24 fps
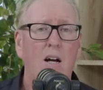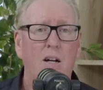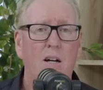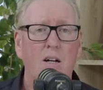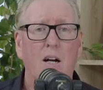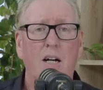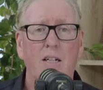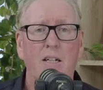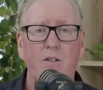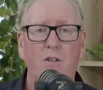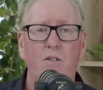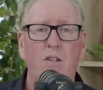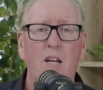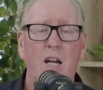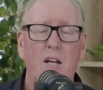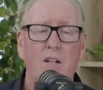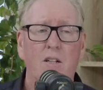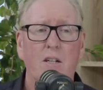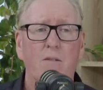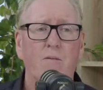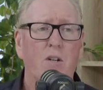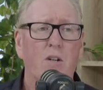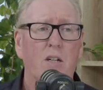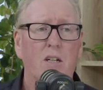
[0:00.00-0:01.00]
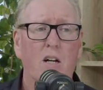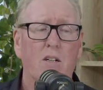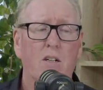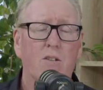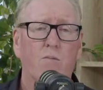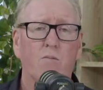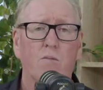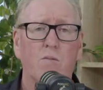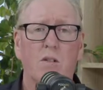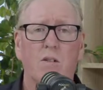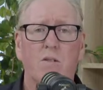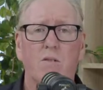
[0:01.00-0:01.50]
I do that. And everyone
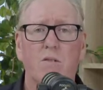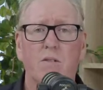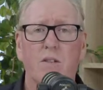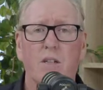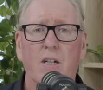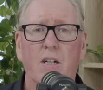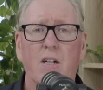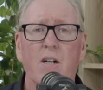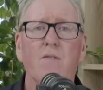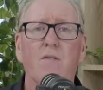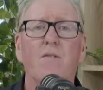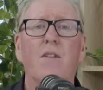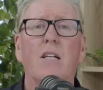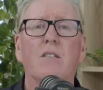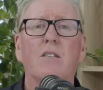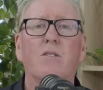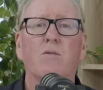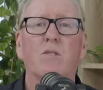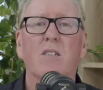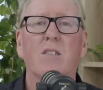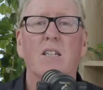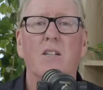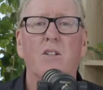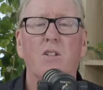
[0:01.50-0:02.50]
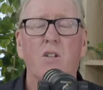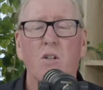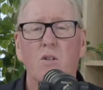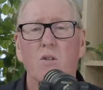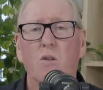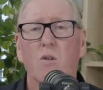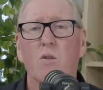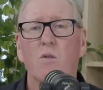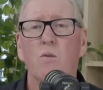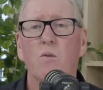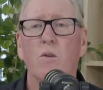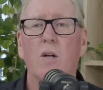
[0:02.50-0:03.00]
goes, well, that's really
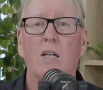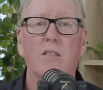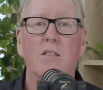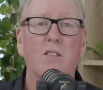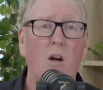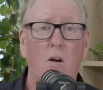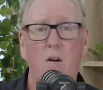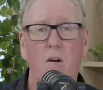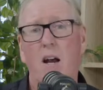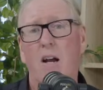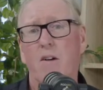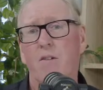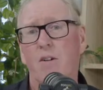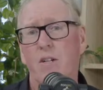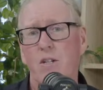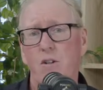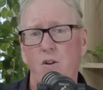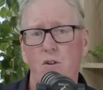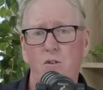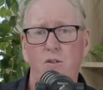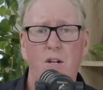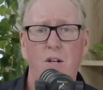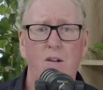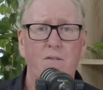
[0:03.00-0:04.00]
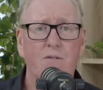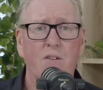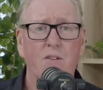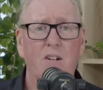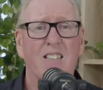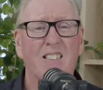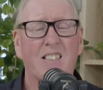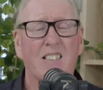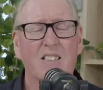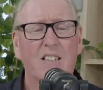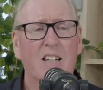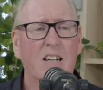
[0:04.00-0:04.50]
cool. So how are you
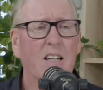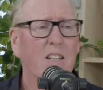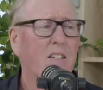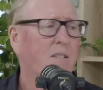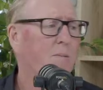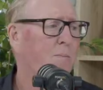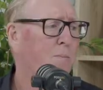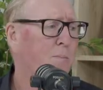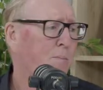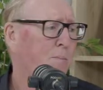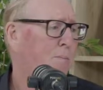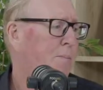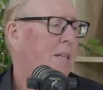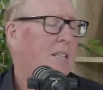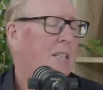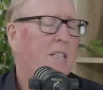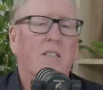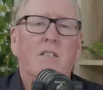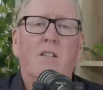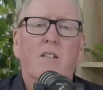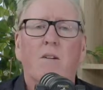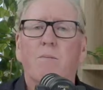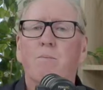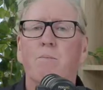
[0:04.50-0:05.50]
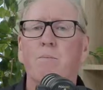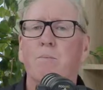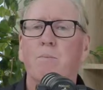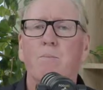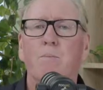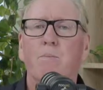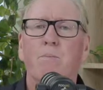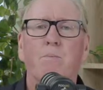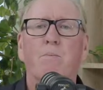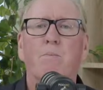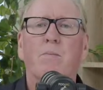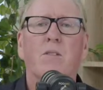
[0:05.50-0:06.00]
different? And please don't
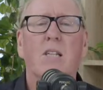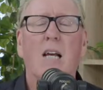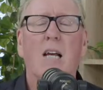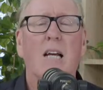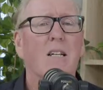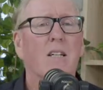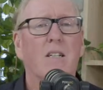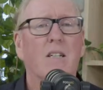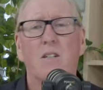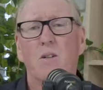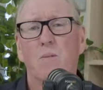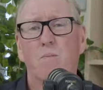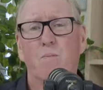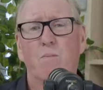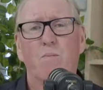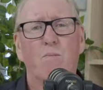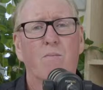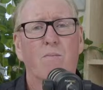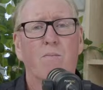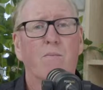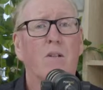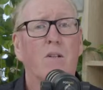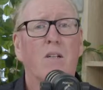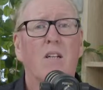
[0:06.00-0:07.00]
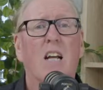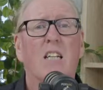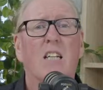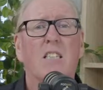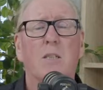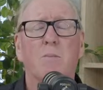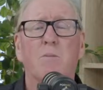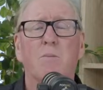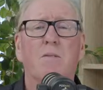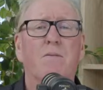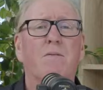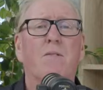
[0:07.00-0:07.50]
say, are you
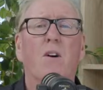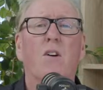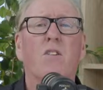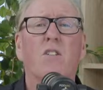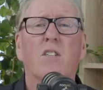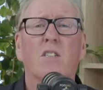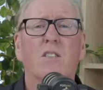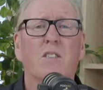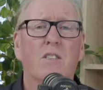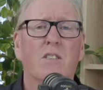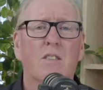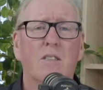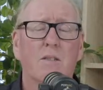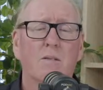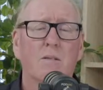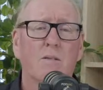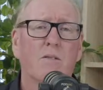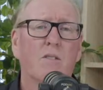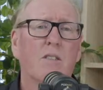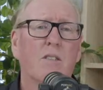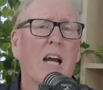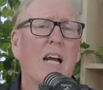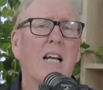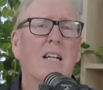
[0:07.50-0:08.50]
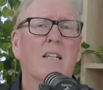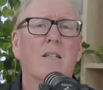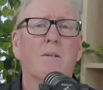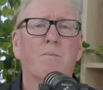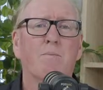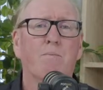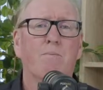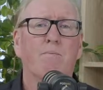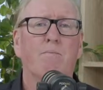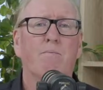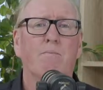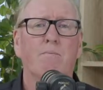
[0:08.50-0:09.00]
customer focused and
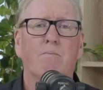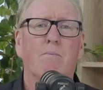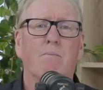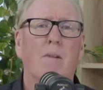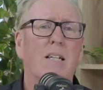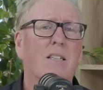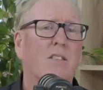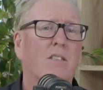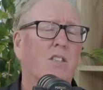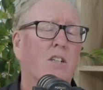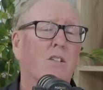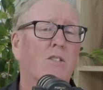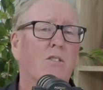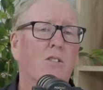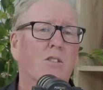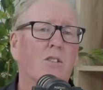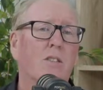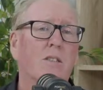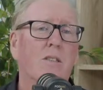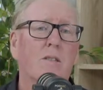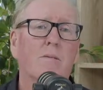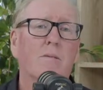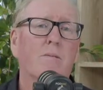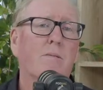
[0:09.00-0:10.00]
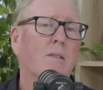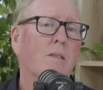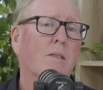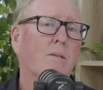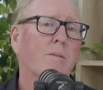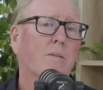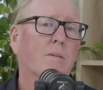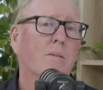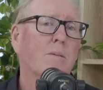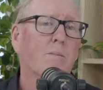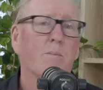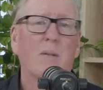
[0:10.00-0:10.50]
tailor-made solution,
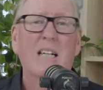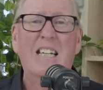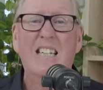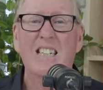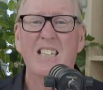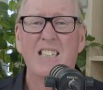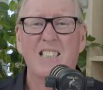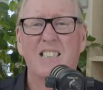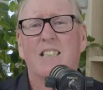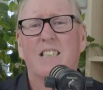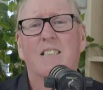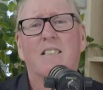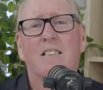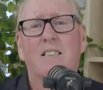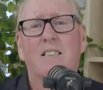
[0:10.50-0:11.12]
please?